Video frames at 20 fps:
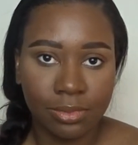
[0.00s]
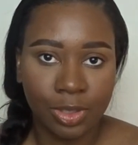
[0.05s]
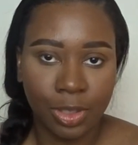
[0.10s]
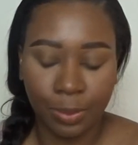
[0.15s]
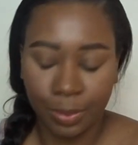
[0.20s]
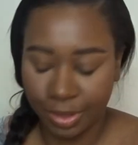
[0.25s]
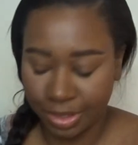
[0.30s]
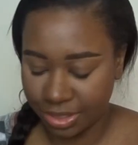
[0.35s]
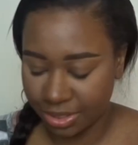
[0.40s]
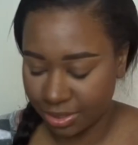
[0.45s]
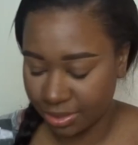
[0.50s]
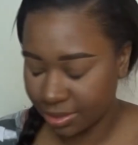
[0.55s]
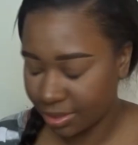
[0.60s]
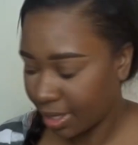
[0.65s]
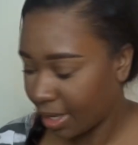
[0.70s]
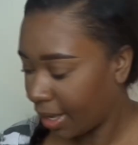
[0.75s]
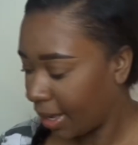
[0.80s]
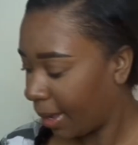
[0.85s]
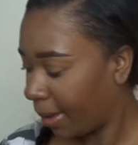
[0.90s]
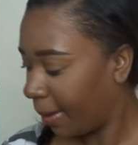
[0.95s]
the brushes.
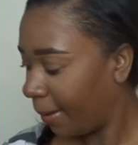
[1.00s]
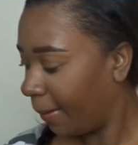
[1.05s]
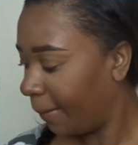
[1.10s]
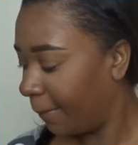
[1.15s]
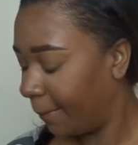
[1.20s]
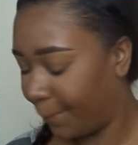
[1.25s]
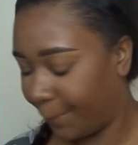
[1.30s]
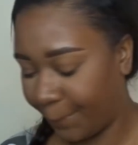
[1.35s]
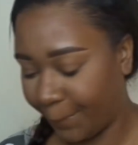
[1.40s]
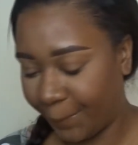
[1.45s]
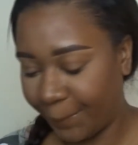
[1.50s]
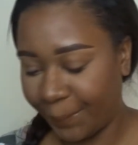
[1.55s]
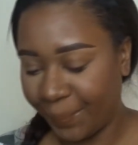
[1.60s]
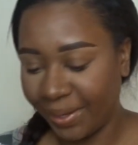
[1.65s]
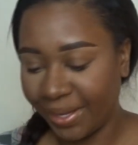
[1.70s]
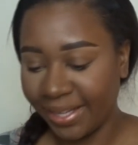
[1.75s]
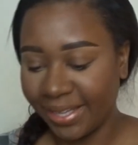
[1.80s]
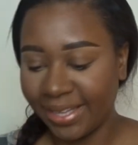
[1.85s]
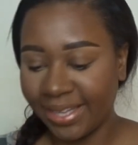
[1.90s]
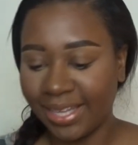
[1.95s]

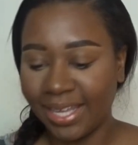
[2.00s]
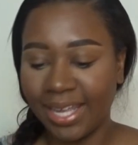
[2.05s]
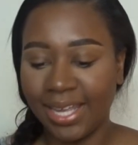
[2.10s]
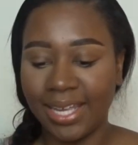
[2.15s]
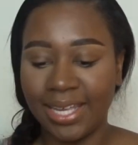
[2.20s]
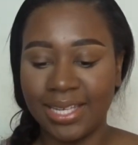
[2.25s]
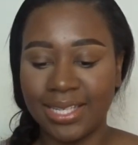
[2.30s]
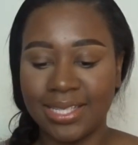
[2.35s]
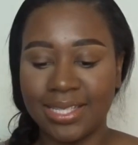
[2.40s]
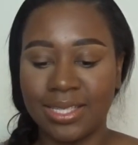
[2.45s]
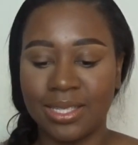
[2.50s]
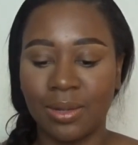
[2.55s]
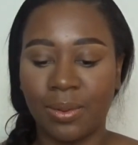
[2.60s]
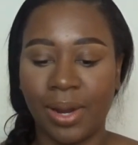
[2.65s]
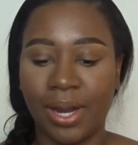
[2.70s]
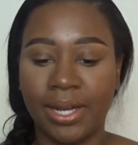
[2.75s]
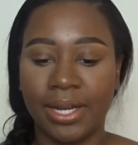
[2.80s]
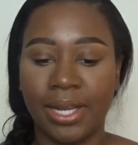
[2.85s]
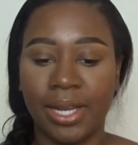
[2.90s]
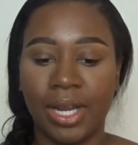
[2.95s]
But this
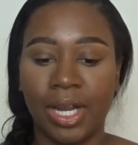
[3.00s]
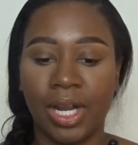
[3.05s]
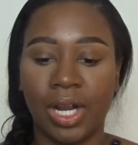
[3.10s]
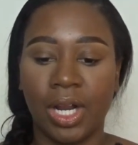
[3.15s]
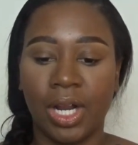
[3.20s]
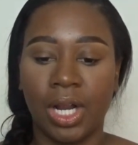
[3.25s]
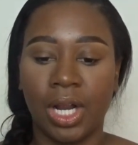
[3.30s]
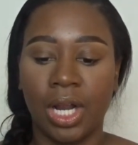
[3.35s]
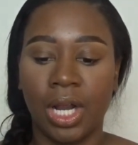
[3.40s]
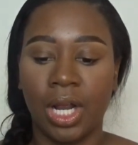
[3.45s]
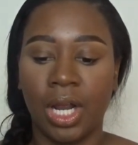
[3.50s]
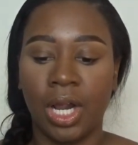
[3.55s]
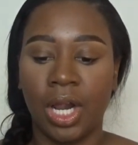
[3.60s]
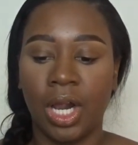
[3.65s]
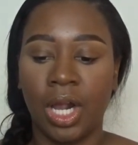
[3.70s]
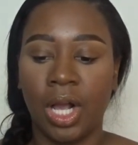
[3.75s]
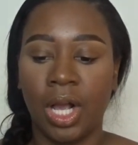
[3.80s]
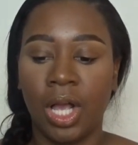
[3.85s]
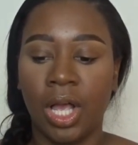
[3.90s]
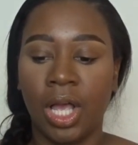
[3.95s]
right here.
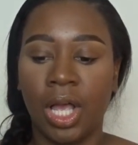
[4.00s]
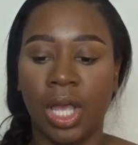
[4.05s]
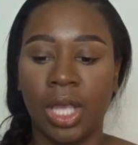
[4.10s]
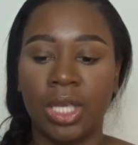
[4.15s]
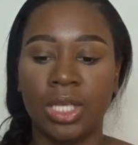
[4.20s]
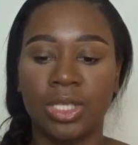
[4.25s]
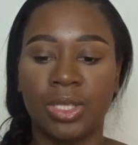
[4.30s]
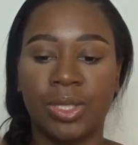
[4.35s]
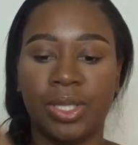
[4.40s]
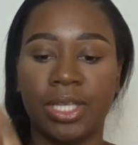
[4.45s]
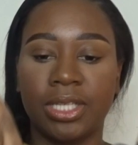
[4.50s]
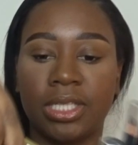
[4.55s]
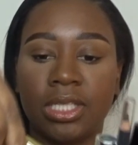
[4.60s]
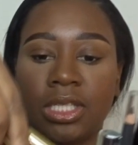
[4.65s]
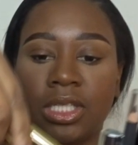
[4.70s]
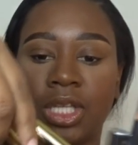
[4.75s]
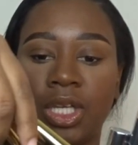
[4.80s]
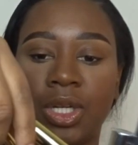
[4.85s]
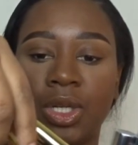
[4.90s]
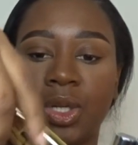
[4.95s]
So this
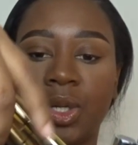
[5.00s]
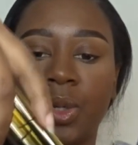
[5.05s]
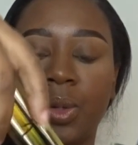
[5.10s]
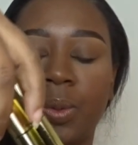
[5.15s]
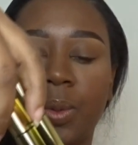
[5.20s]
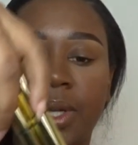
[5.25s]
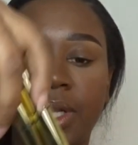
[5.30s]
is the new